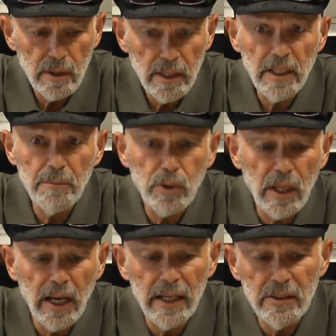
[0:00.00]
And he
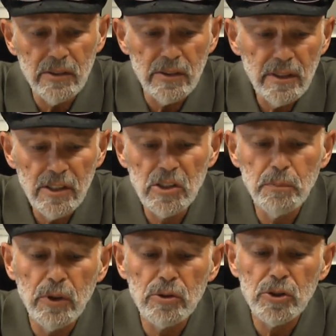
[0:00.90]
applies his
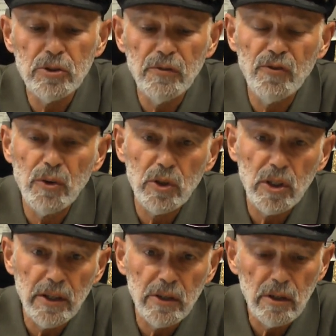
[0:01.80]
spiritual
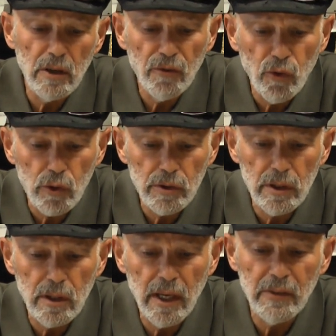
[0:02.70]
defibrillator a fourth
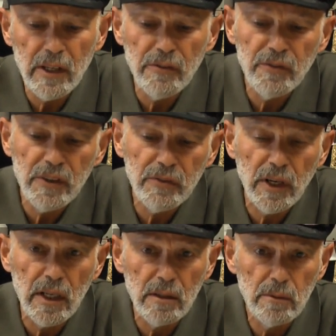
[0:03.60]
and then a fifth
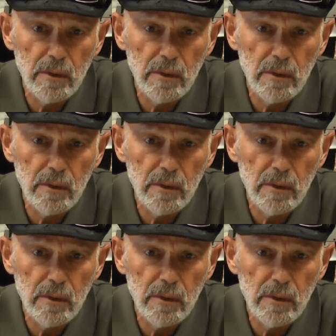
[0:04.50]
time.